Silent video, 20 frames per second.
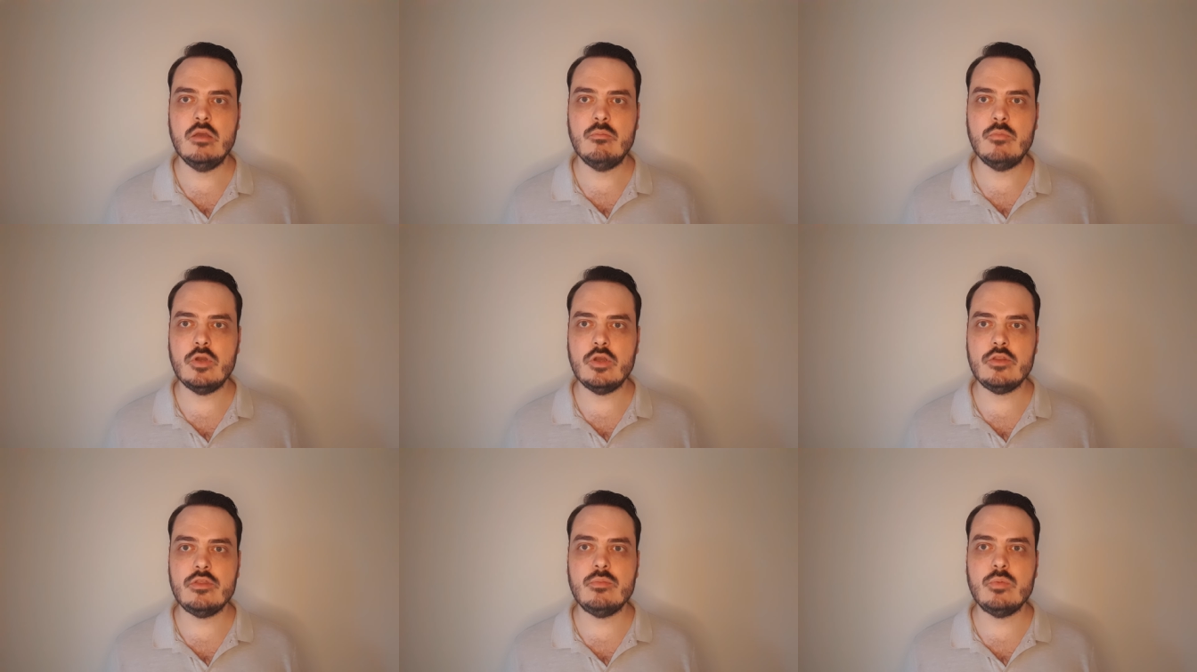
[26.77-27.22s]

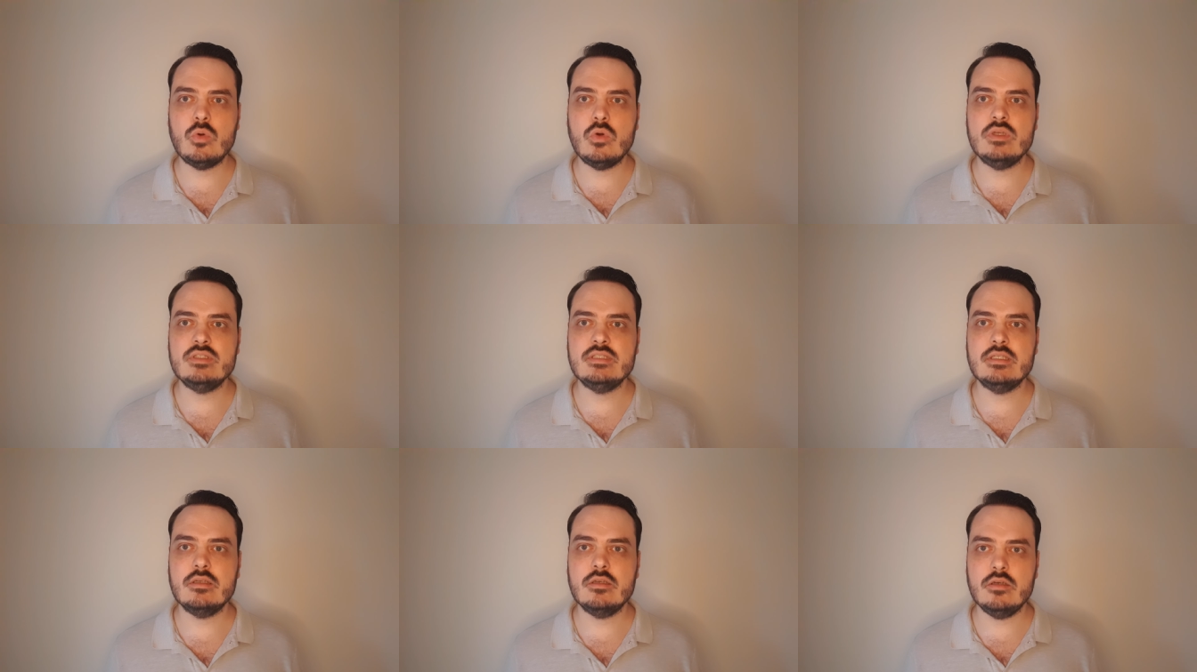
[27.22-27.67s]
both
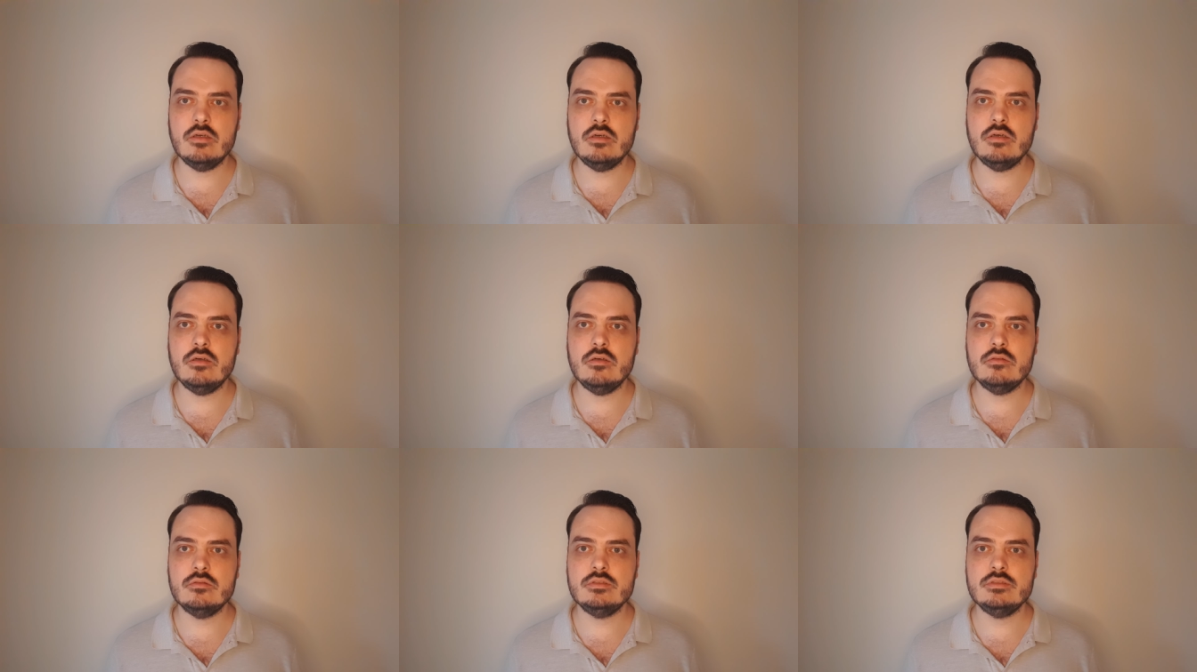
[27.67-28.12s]
boys and
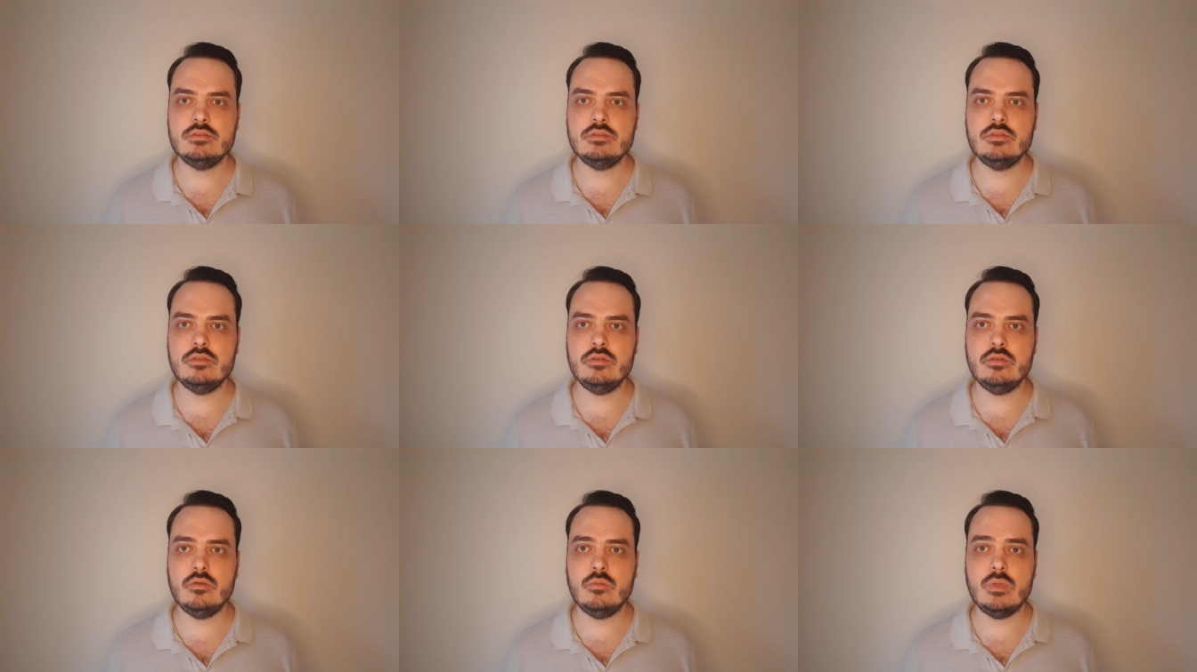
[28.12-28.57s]
girls
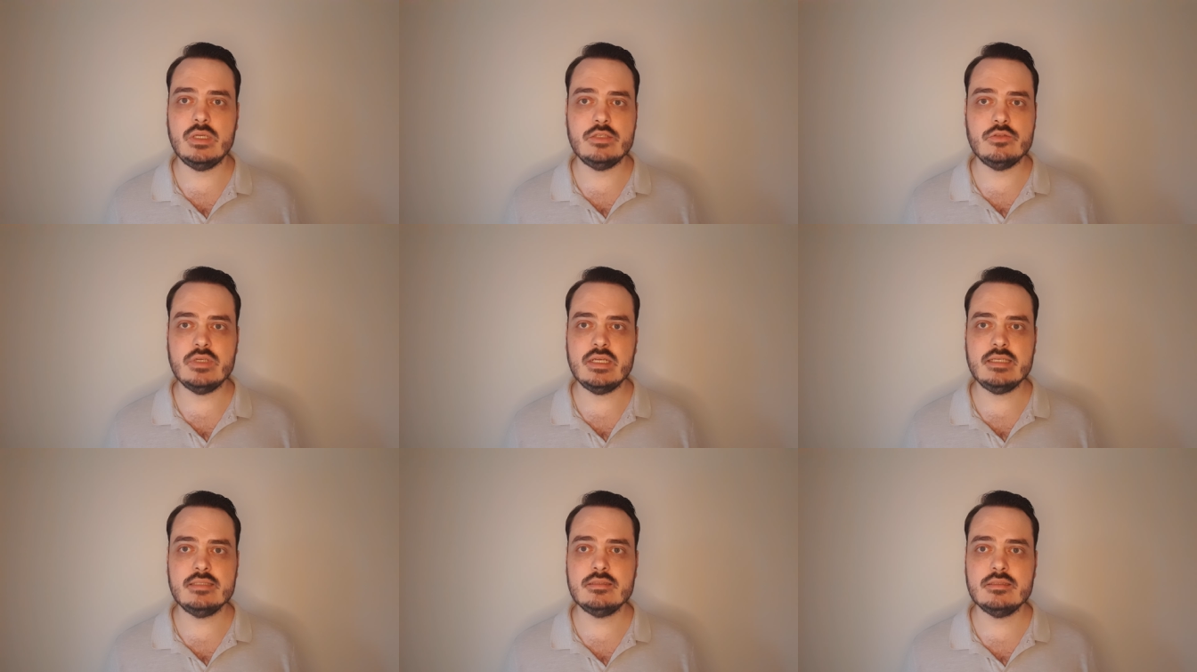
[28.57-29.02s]
to wear
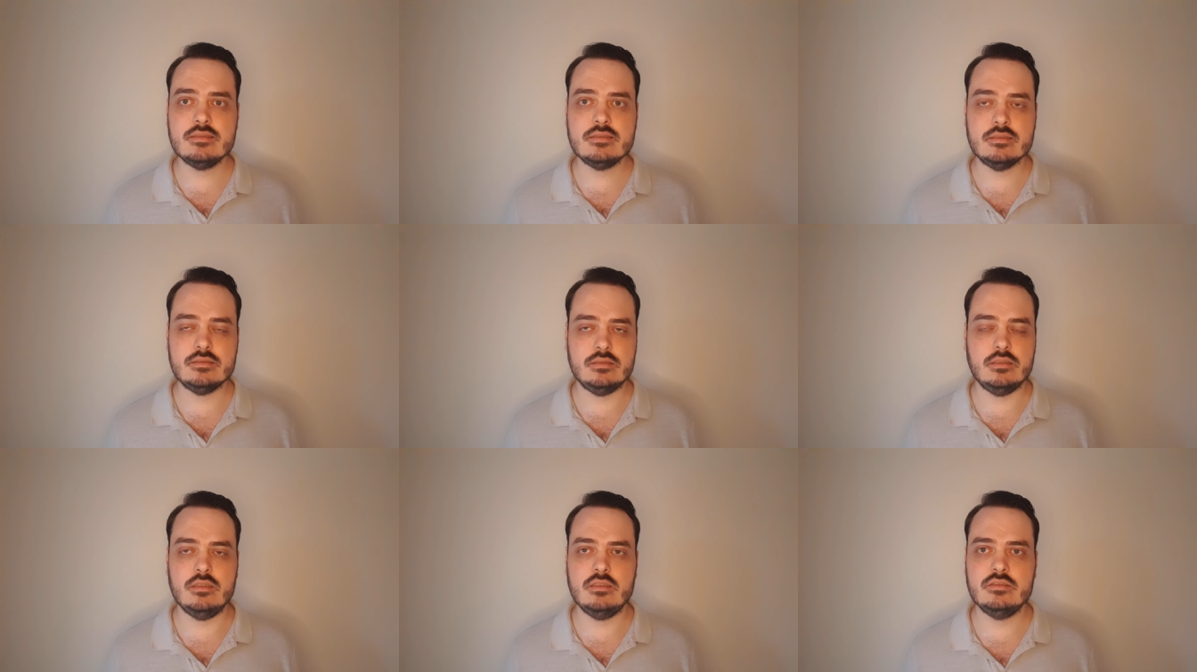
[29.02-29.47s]
dresses
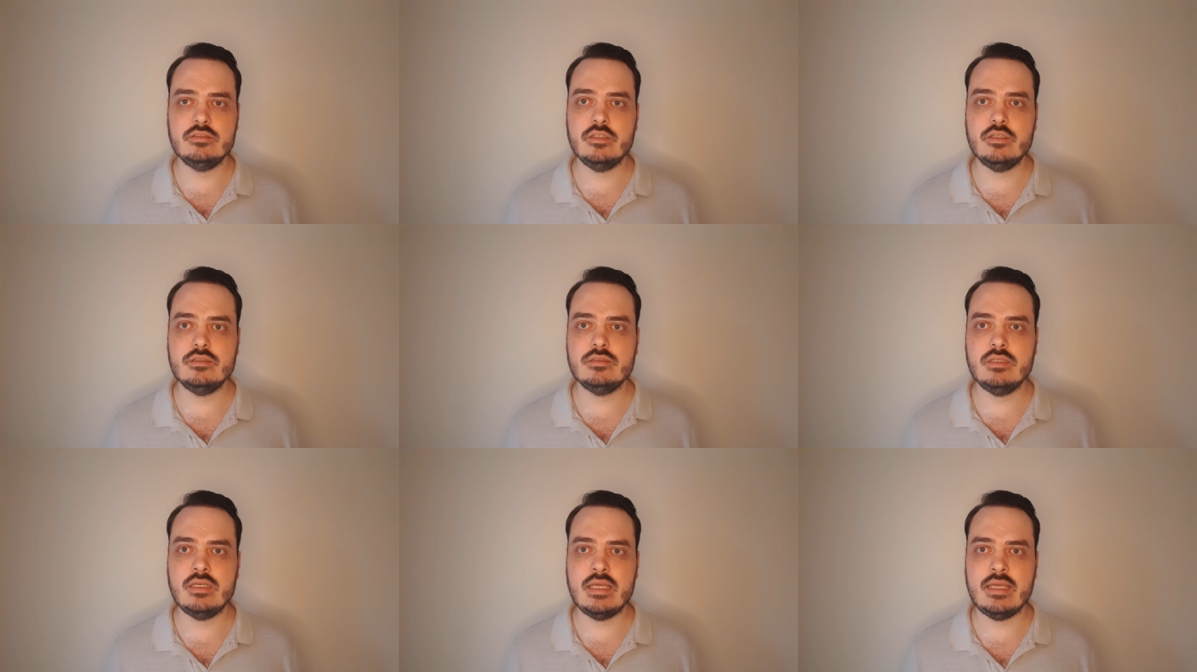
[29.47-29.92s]
until a
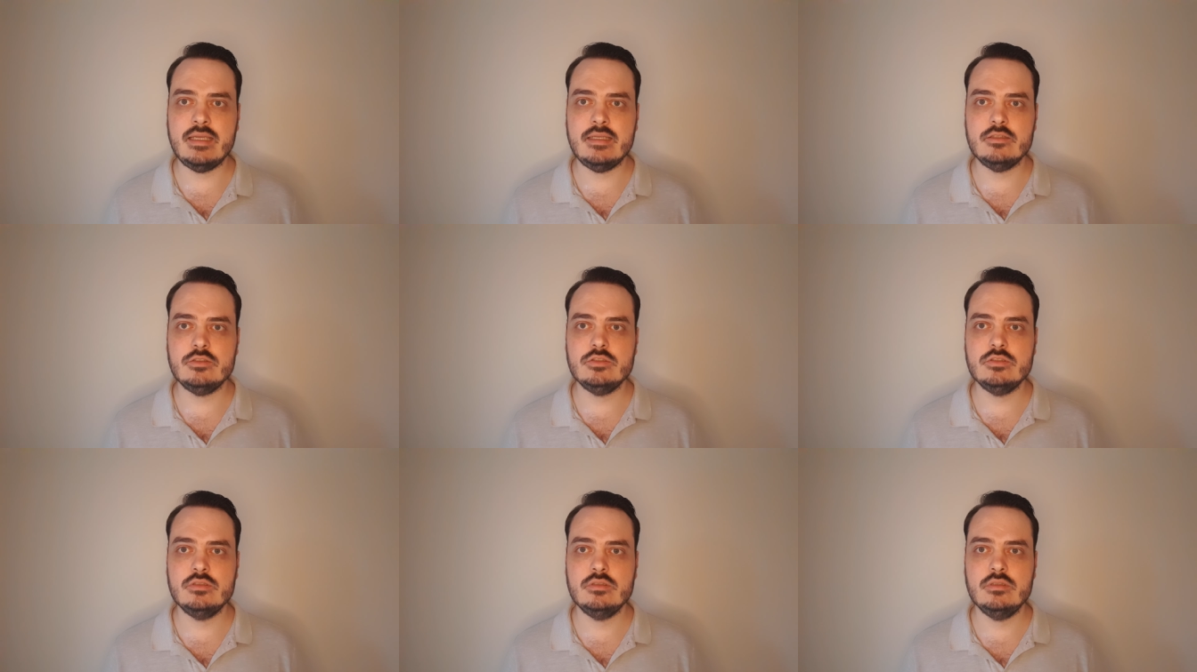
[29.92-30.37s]
certain
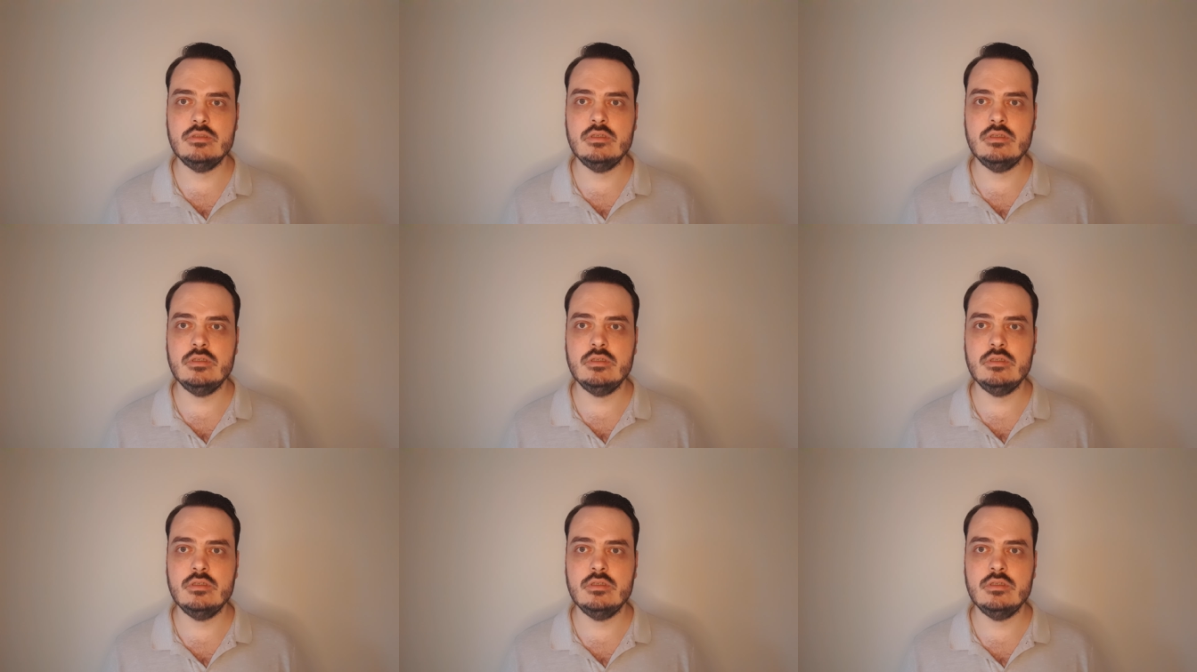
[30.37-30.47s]
age.